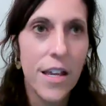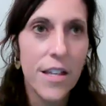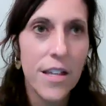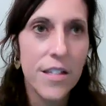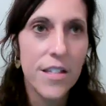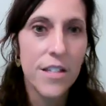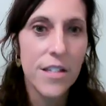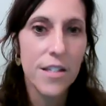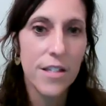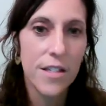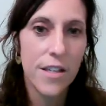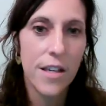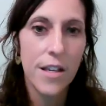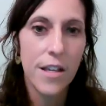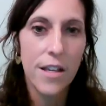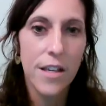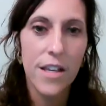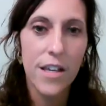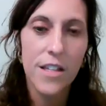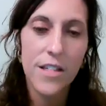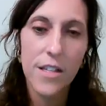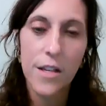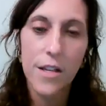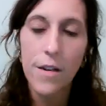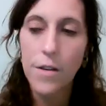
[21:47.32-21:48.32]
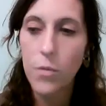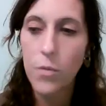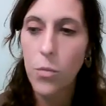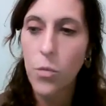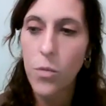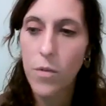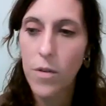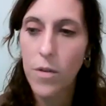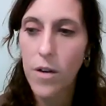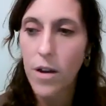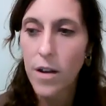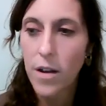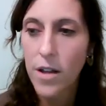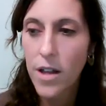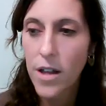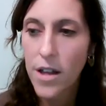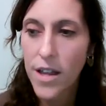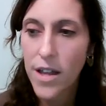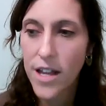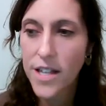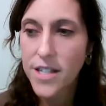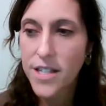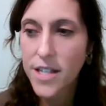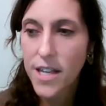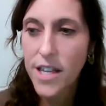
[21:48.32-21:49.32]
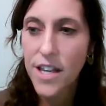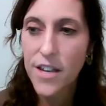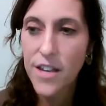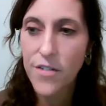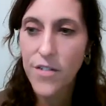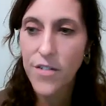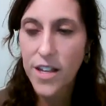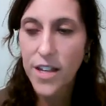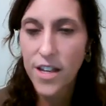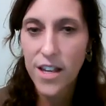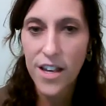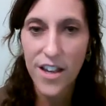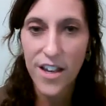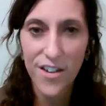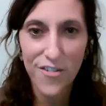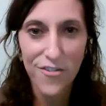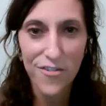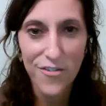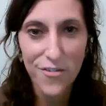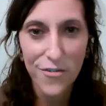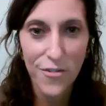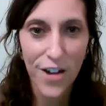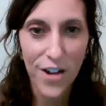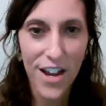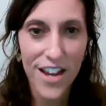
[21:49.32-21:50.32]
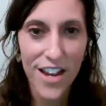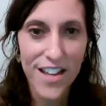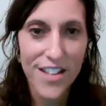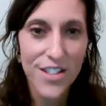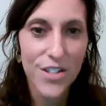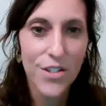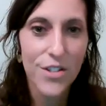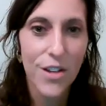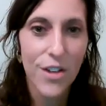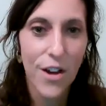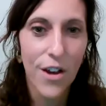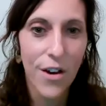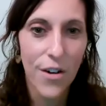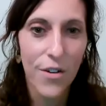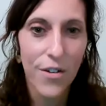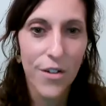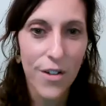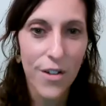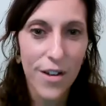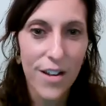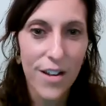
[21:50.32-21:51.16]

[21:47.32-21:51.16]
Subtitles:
a give and give, right? So